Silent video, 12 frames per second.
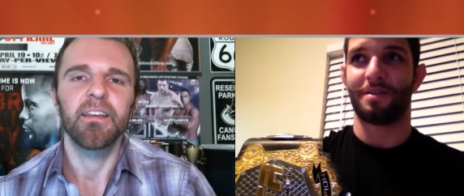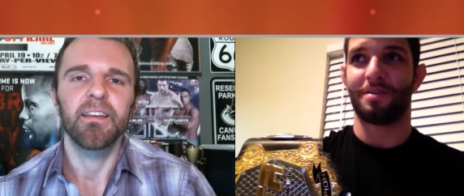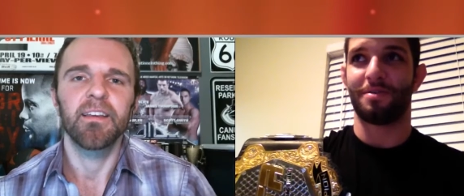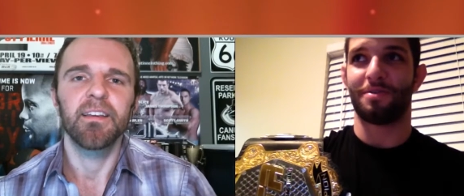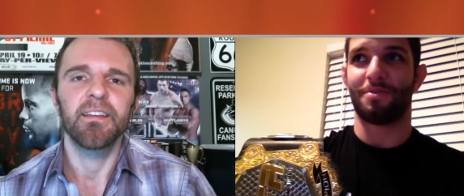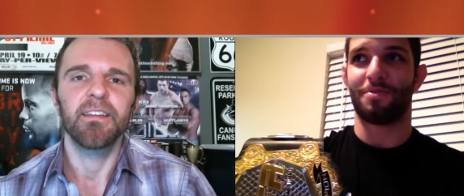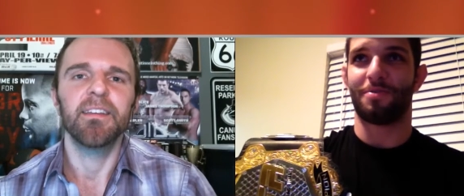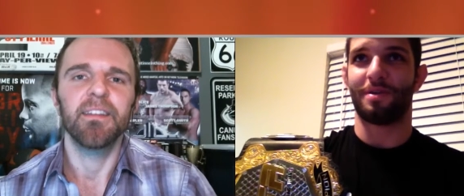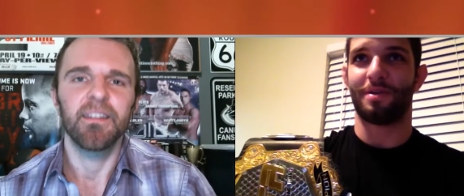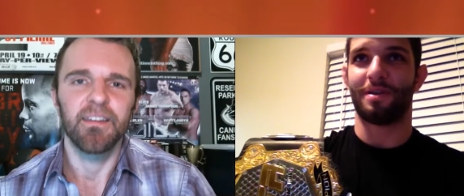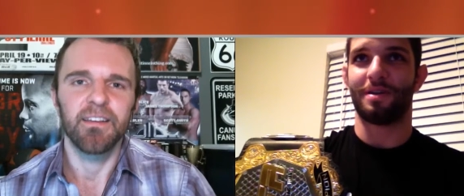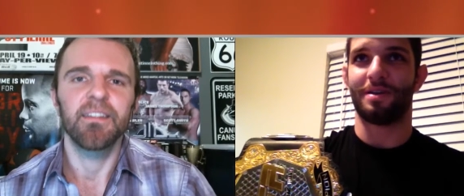Speaker 1: Uh, you know,
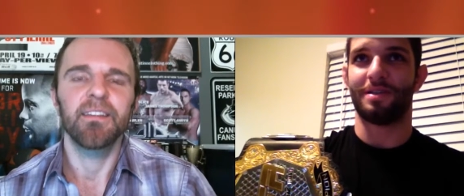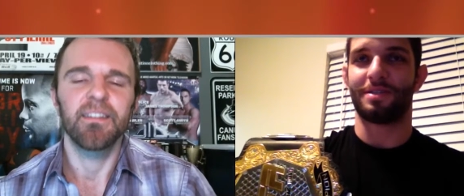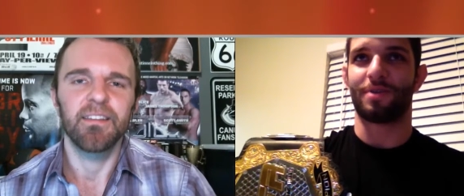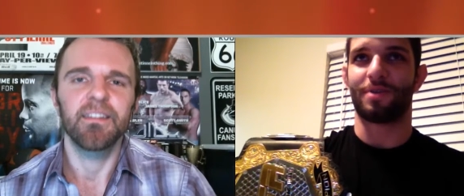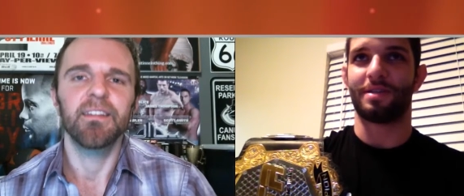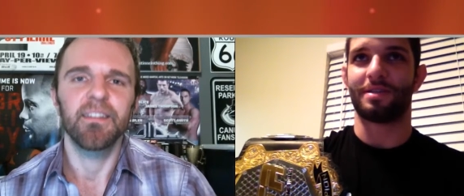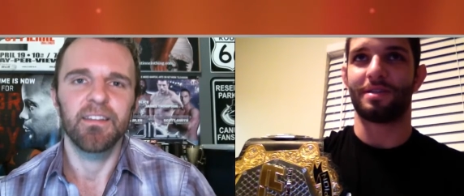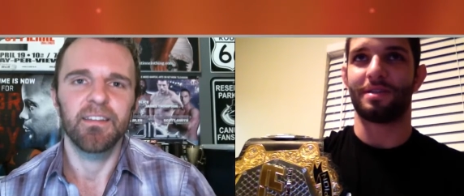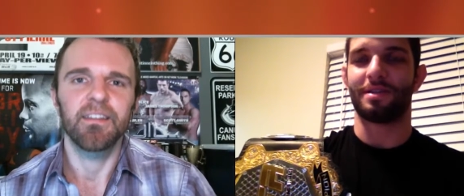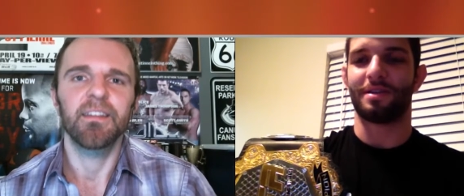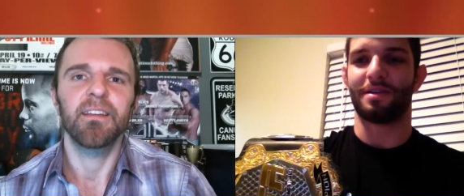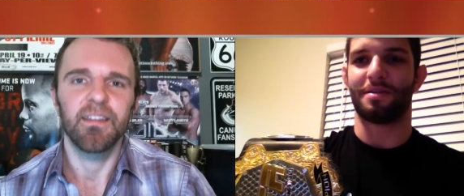uh, it's great.
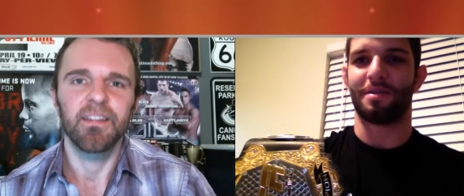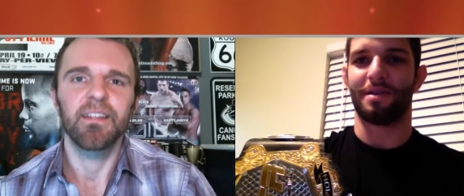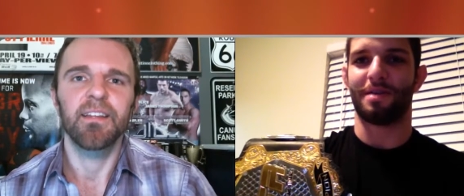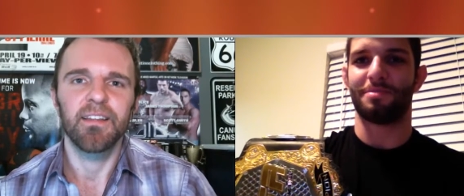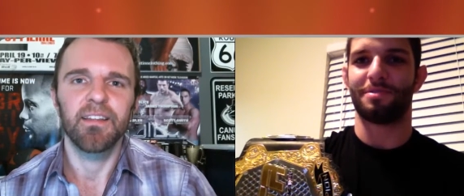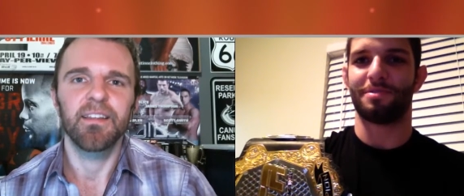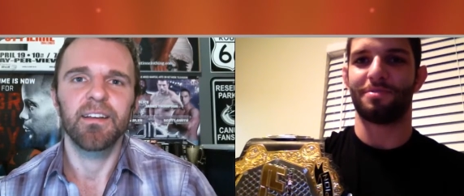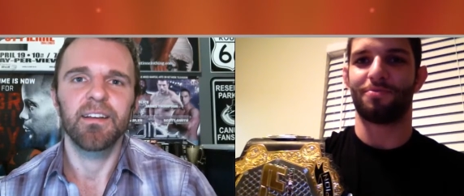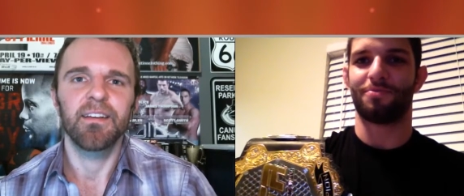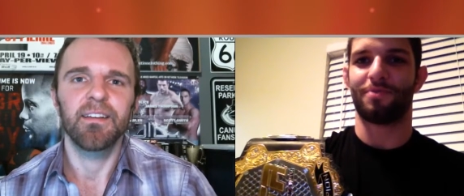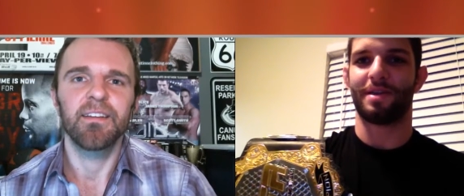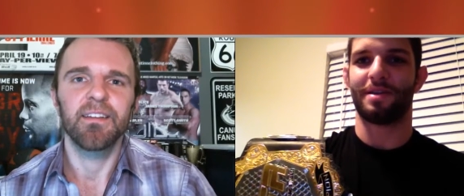Uh, I'm still
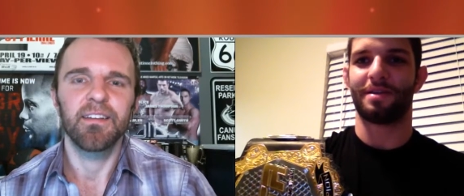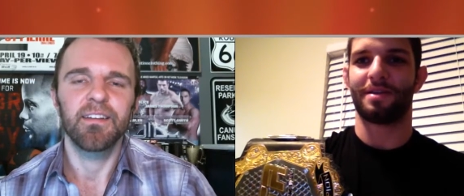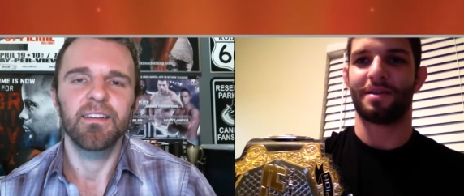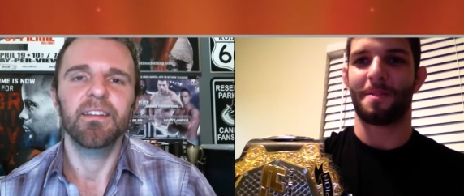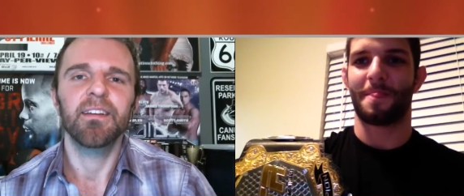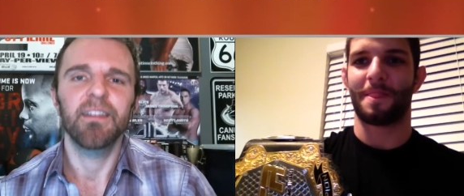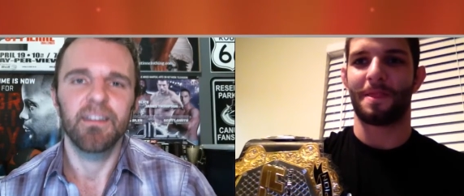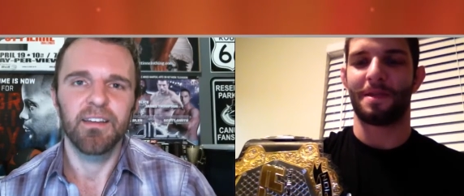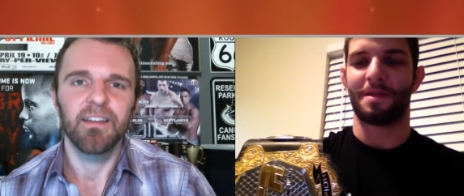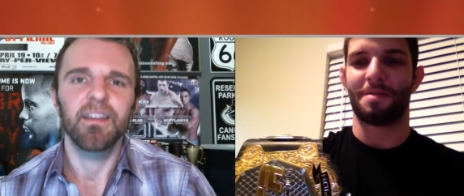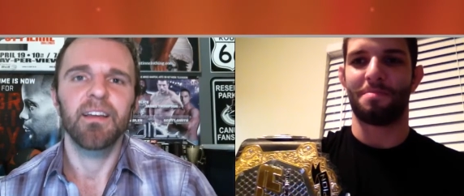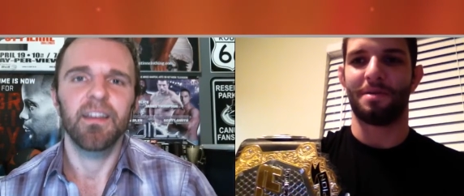20,
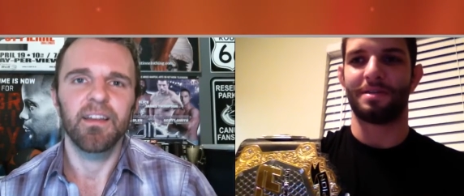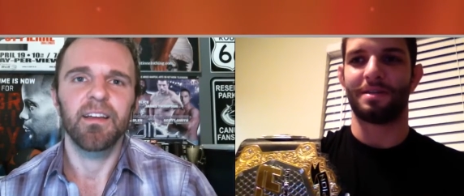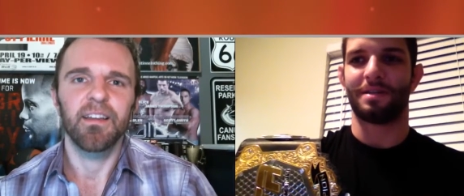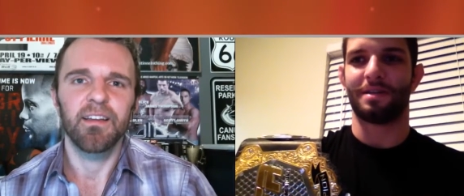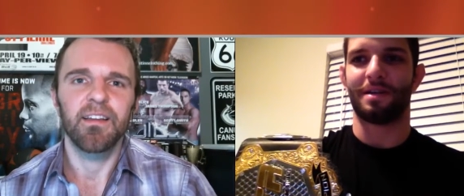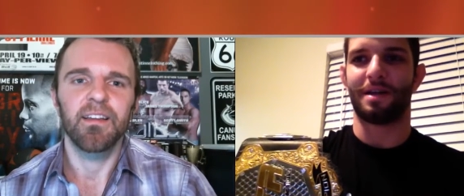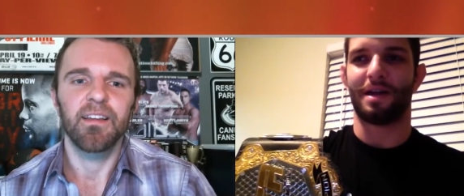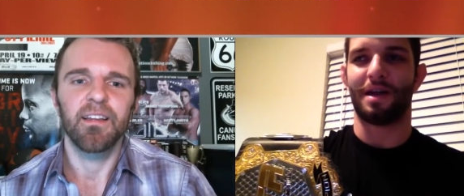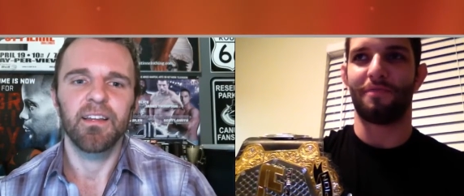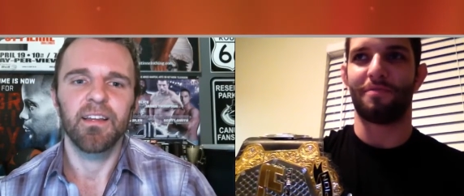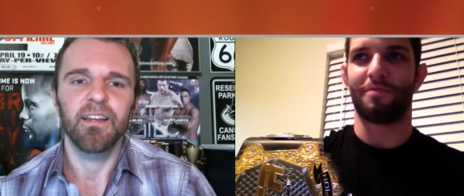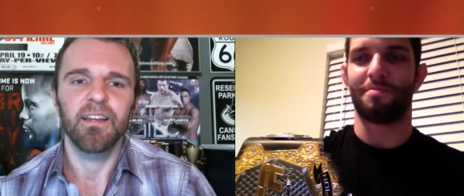but uh,
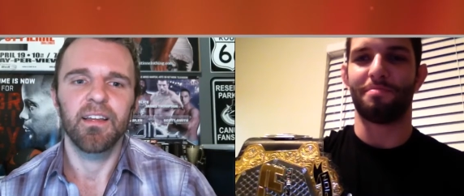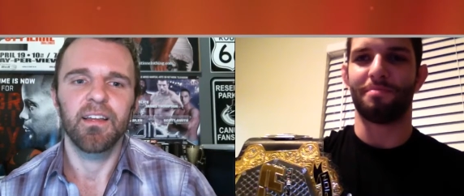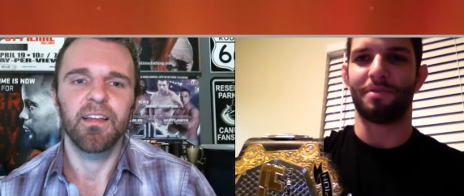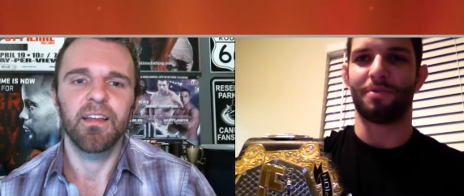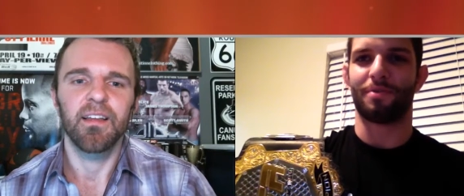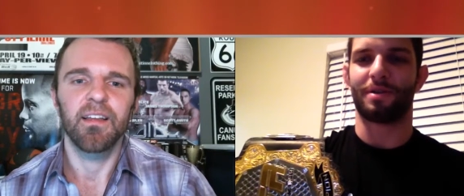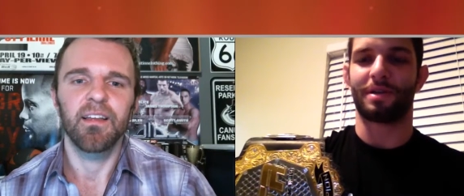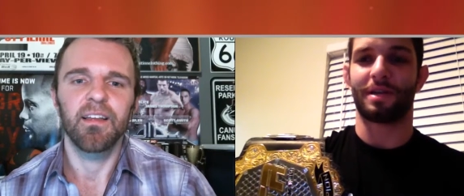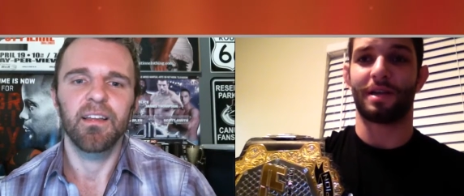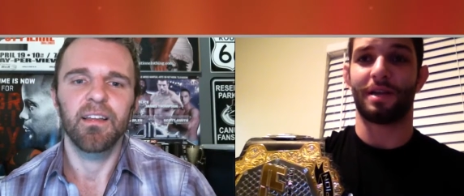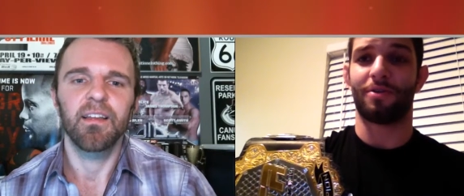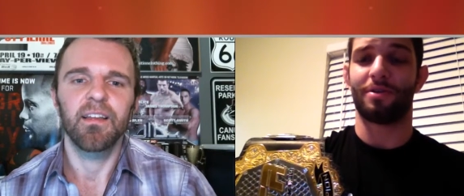I have been
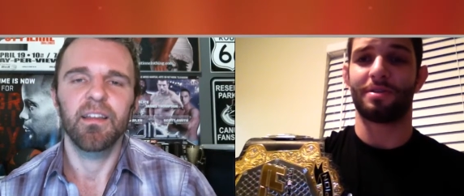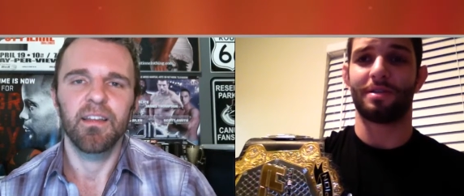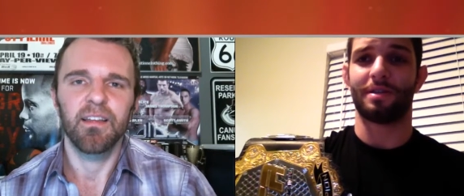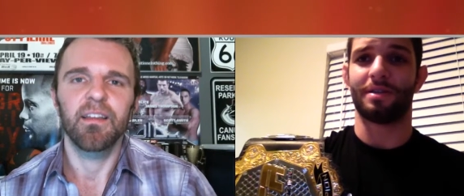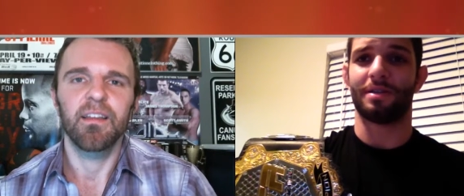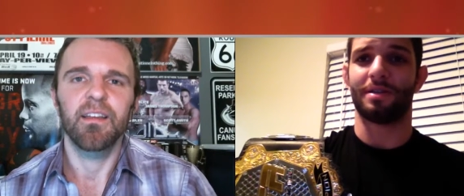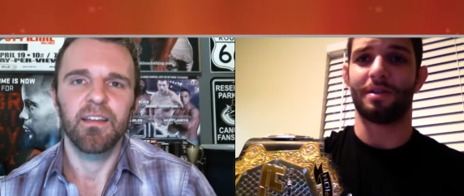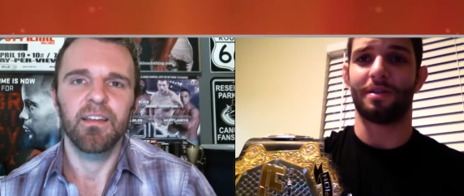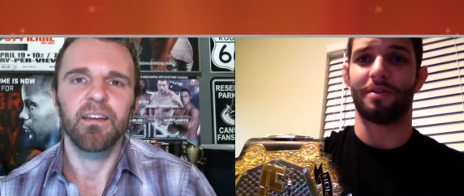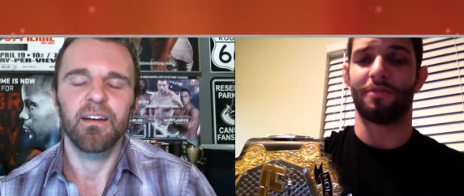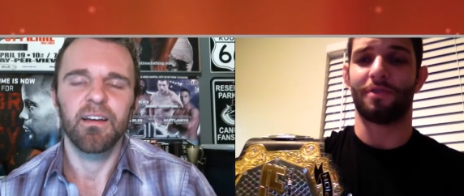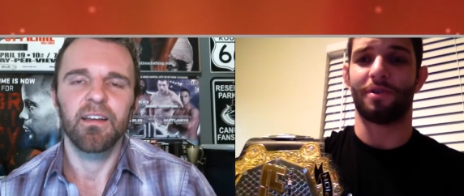working a lot and
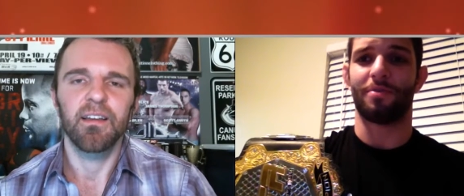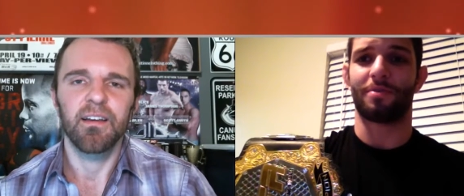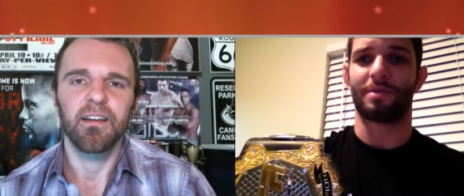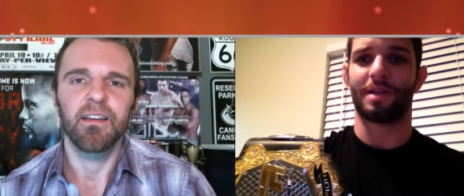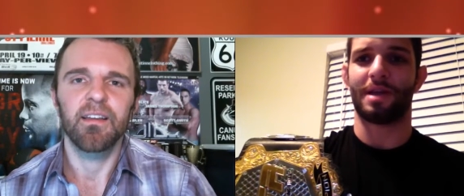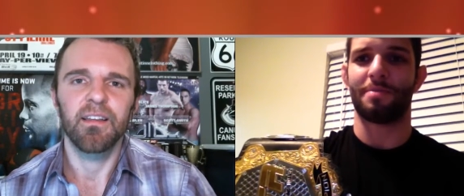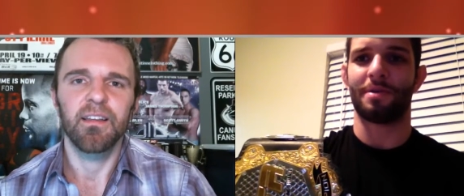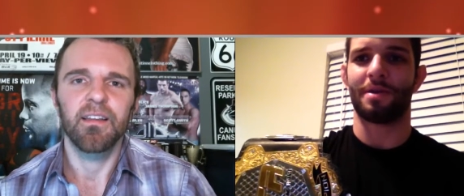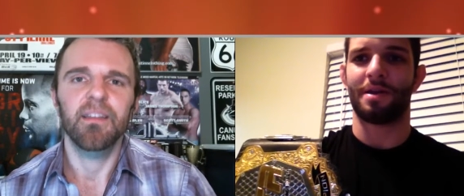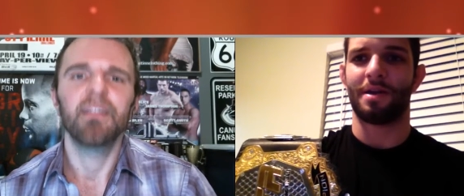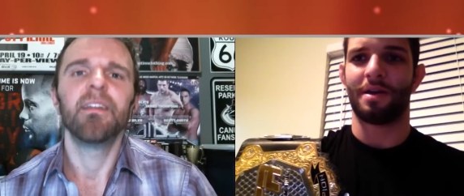for a long time.